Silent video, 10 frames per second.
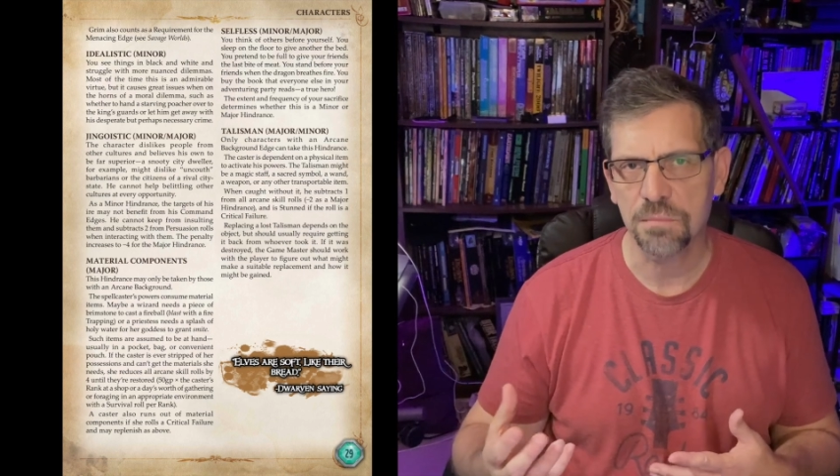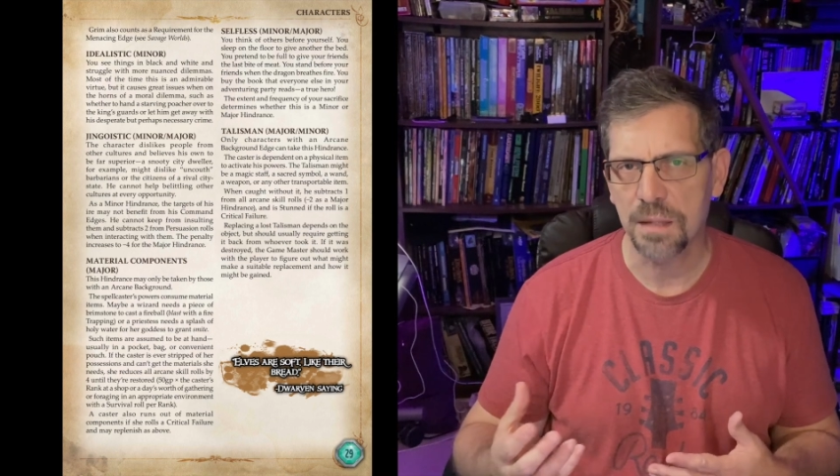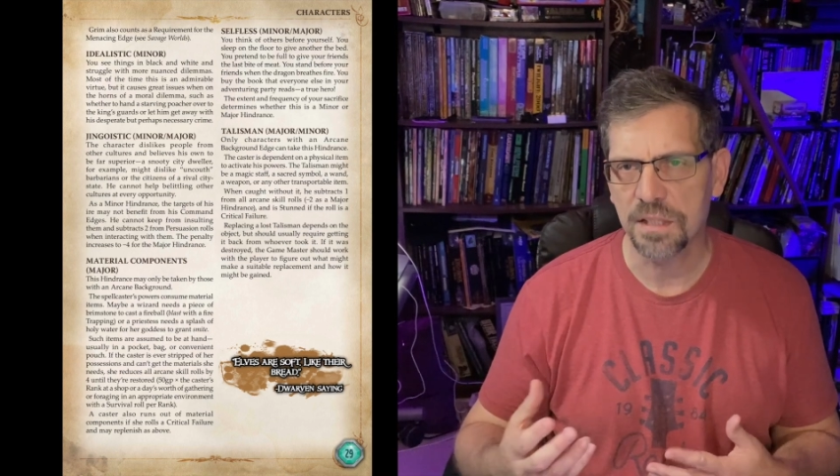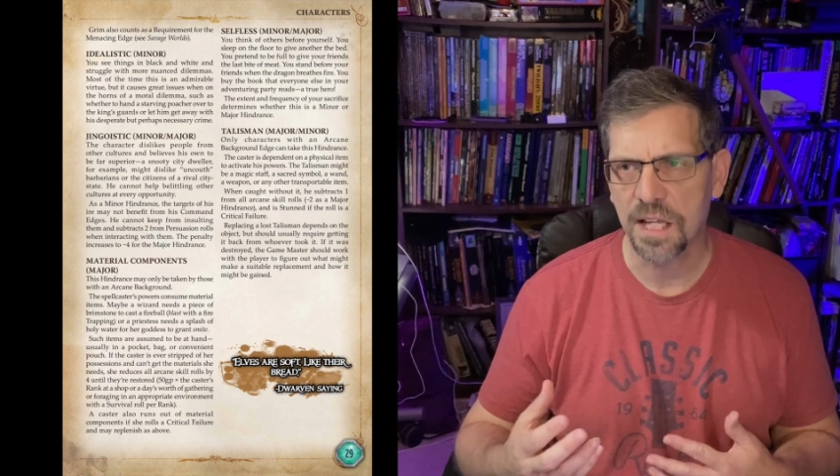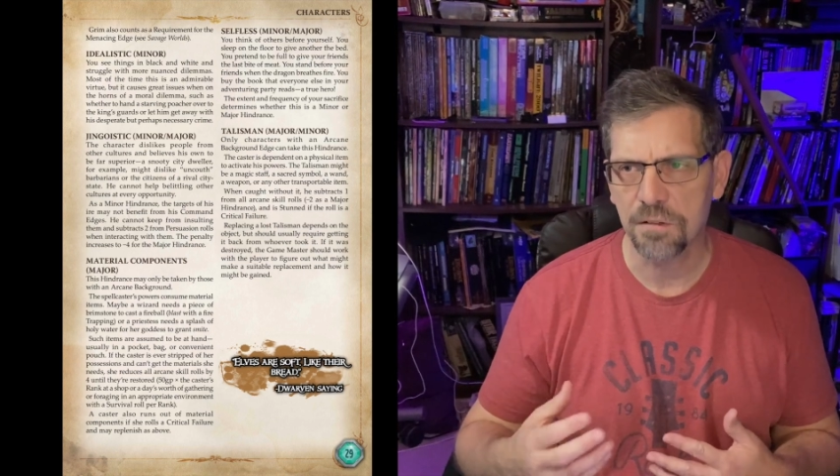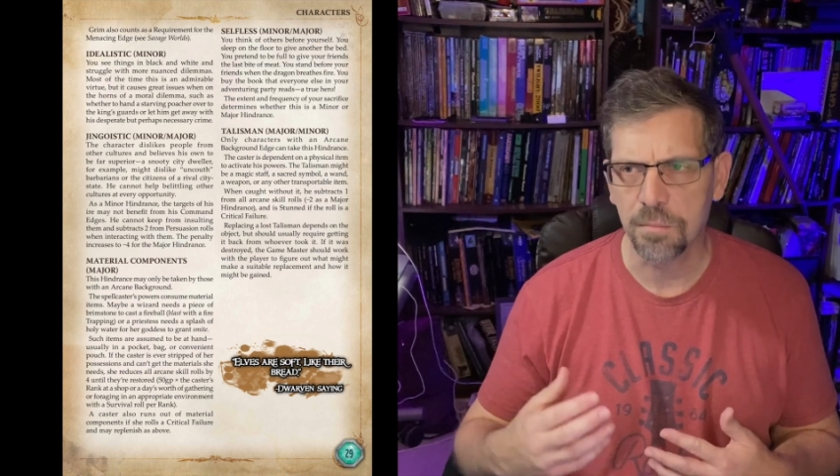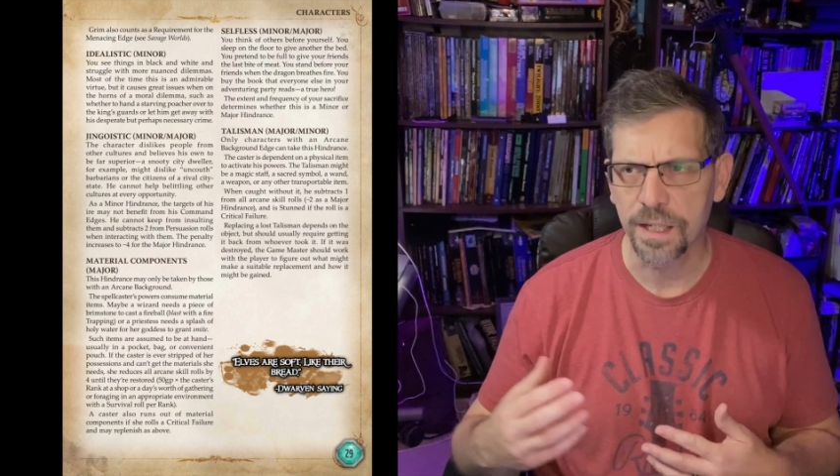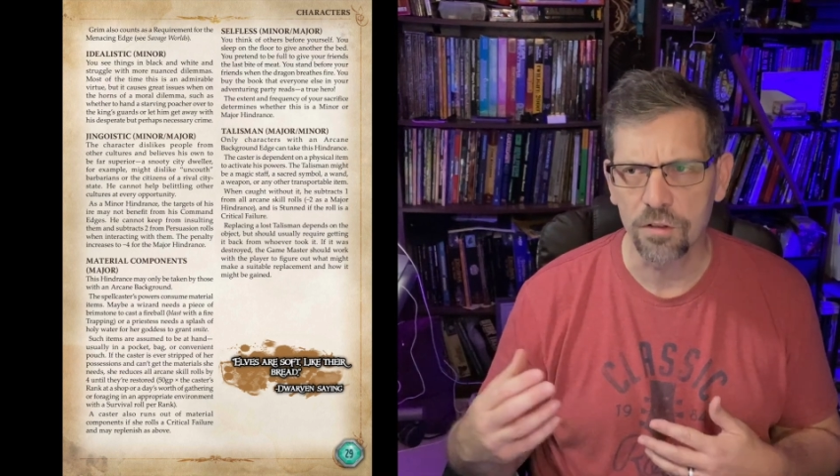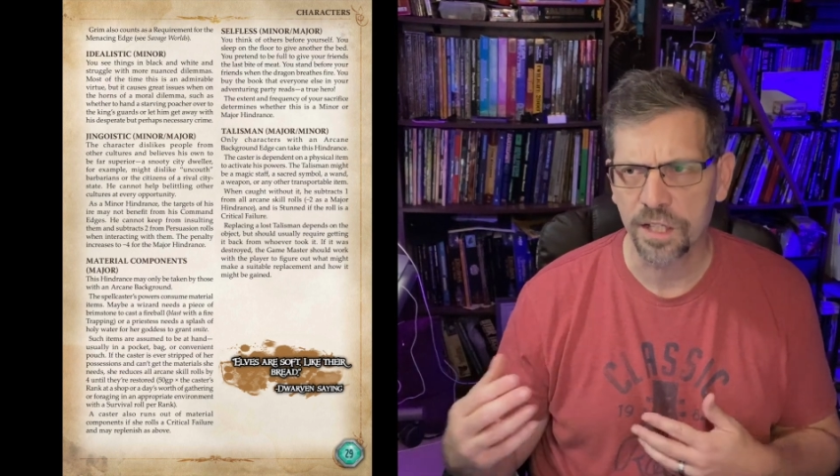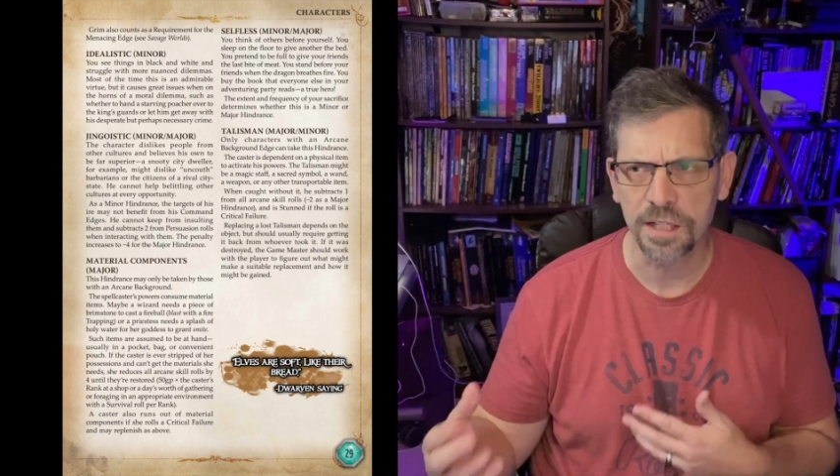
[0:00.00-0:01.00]
maybe they would
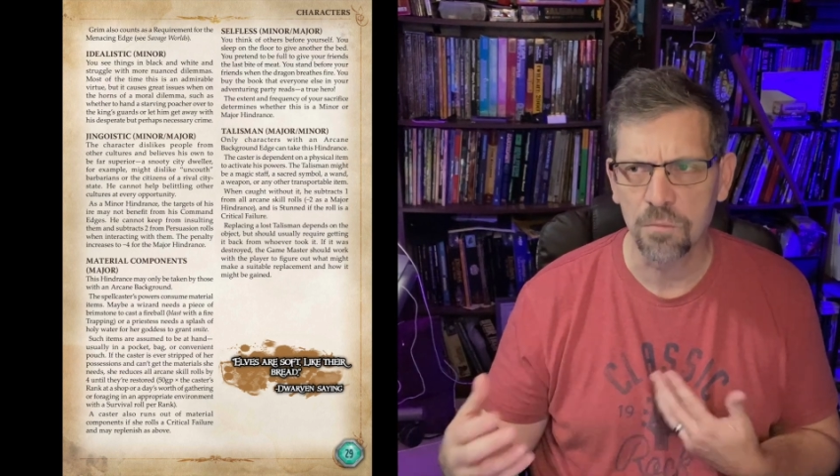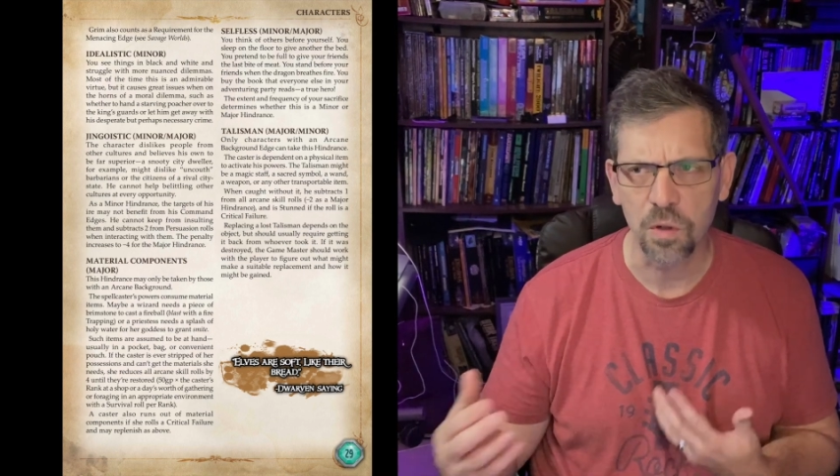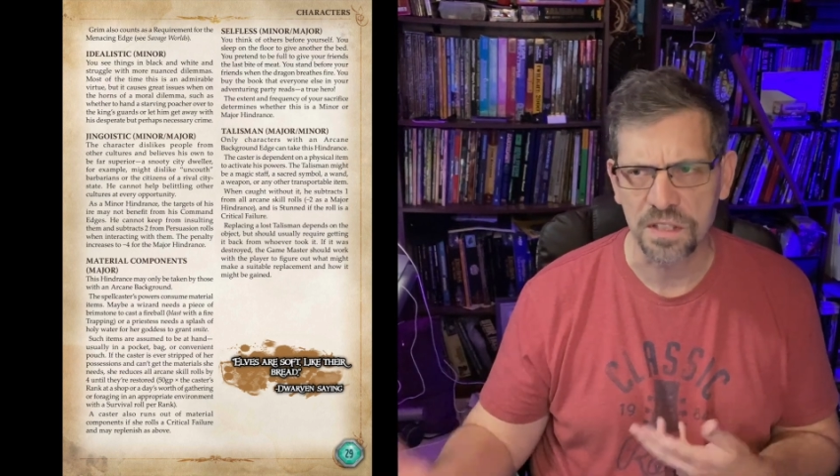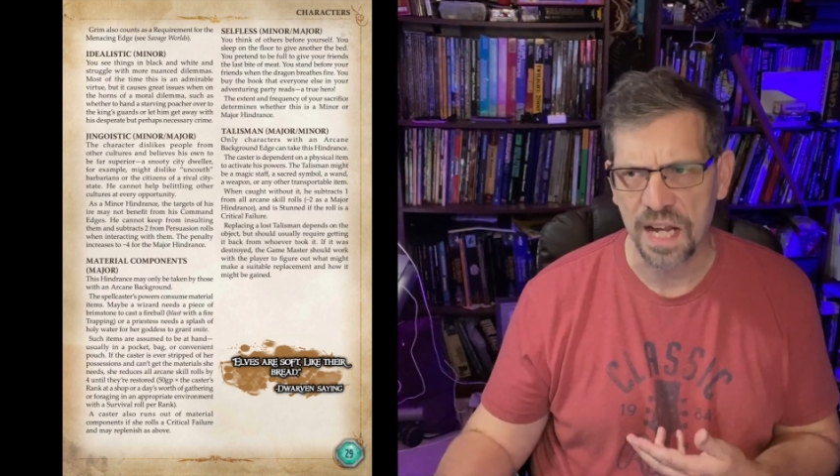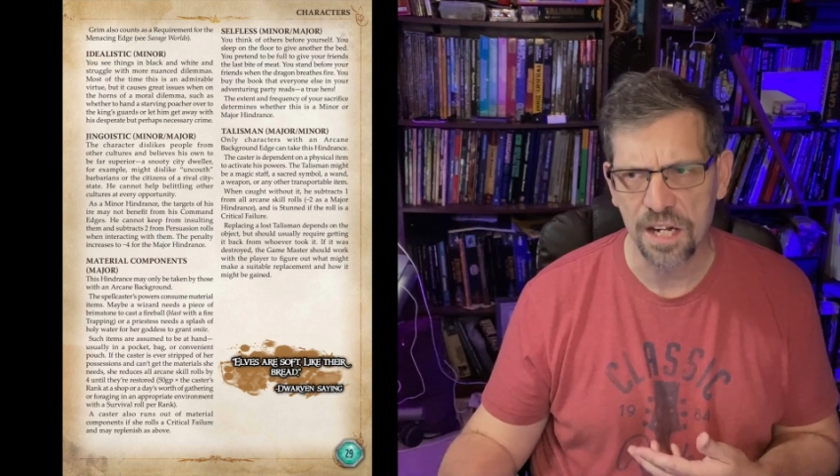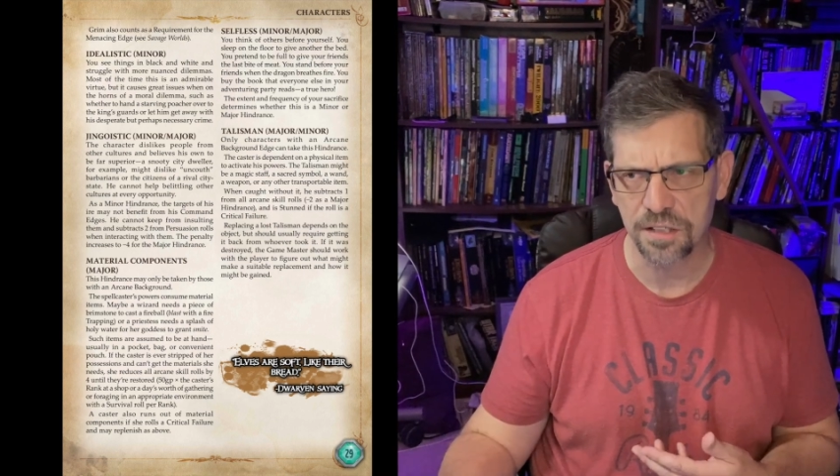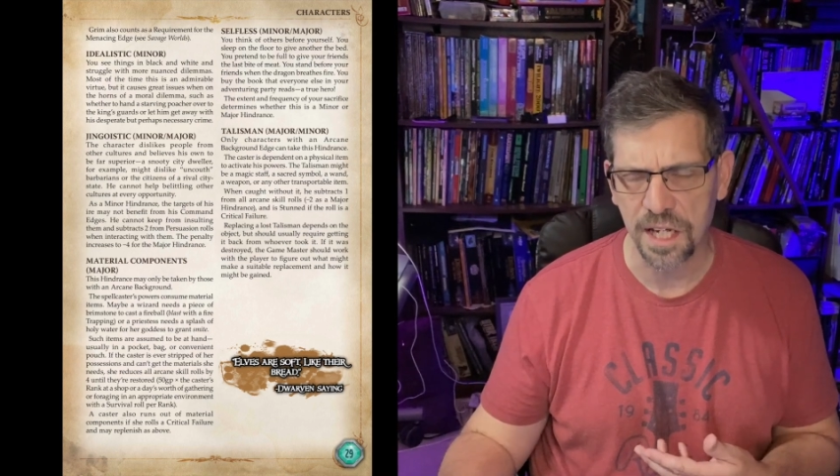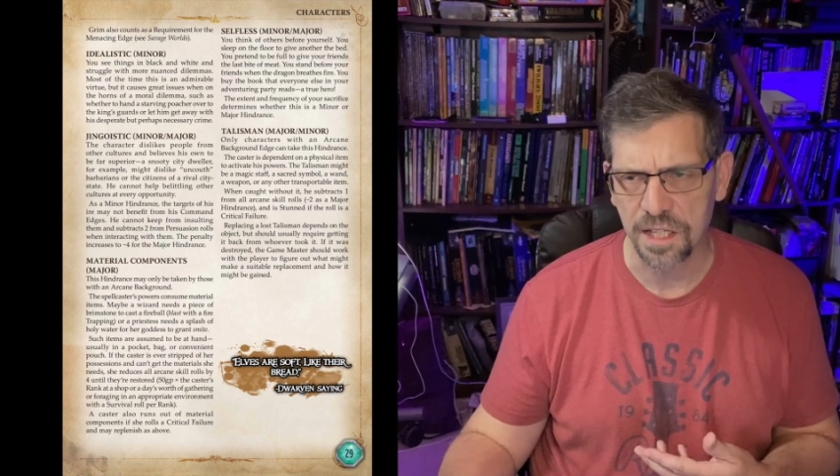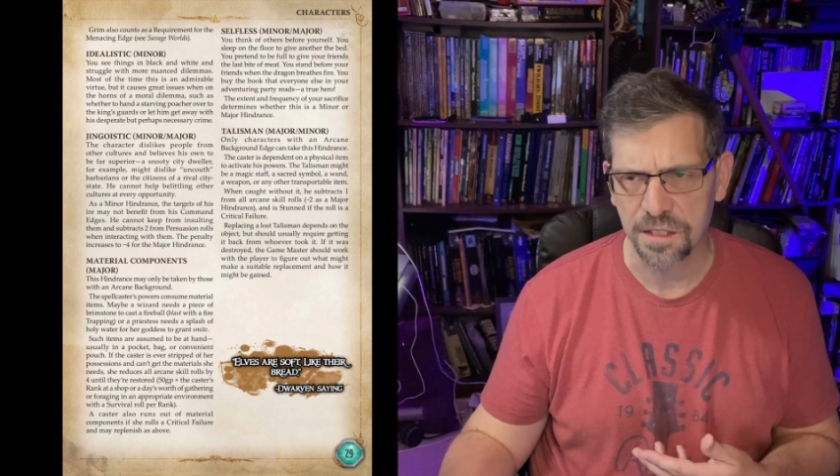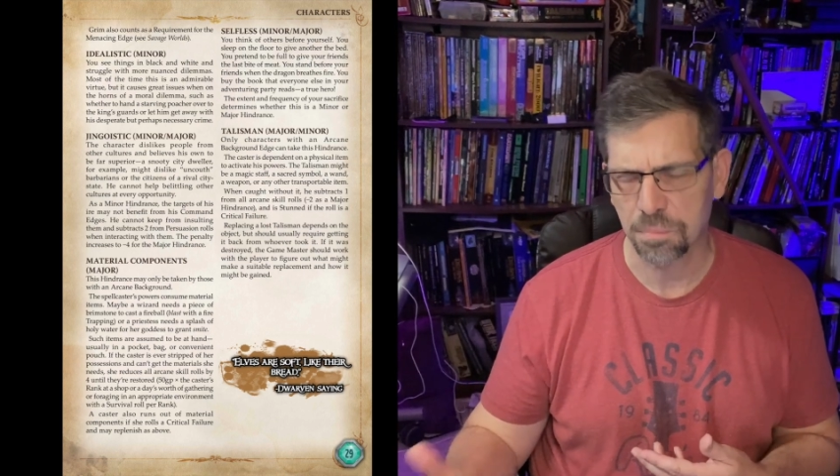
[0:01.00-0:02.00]
be looking more down on